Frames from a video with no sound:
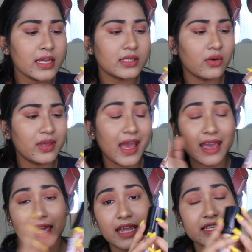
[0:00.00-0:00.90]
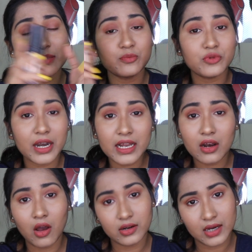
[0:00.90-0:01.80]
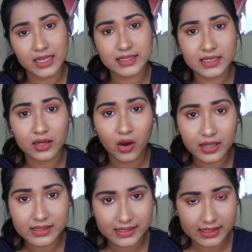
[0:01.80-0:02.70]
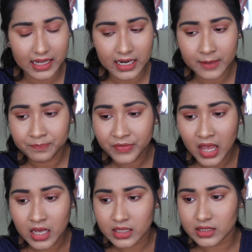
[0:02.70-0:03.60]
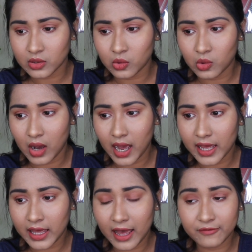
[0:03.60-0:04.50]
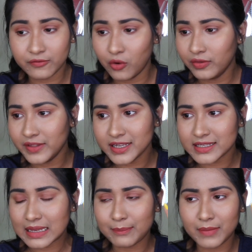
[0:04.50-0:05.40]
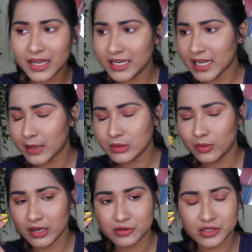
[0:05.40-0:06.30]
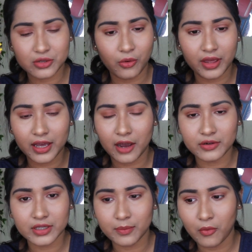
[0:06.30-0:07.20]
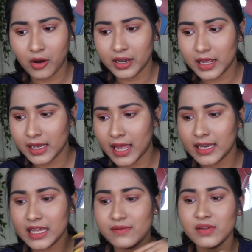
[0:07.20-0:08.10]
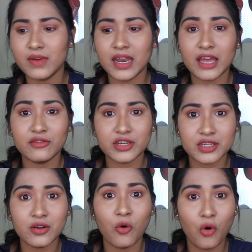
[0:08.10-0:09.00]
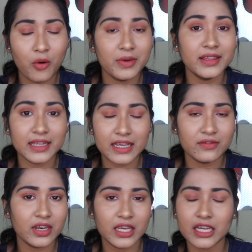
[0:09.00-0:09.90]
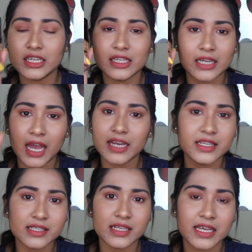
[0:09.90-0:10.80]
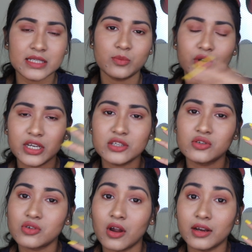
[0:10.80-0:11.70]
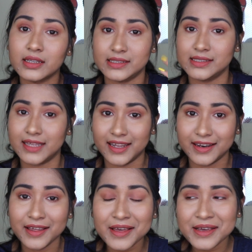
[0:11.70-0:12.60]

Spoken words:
So yeah, again, it's pretty long lasting on skin. So I have worn this many times when I was just going out in the morning, and even when I return home in the evening, it kind of stays pretty strong on skin.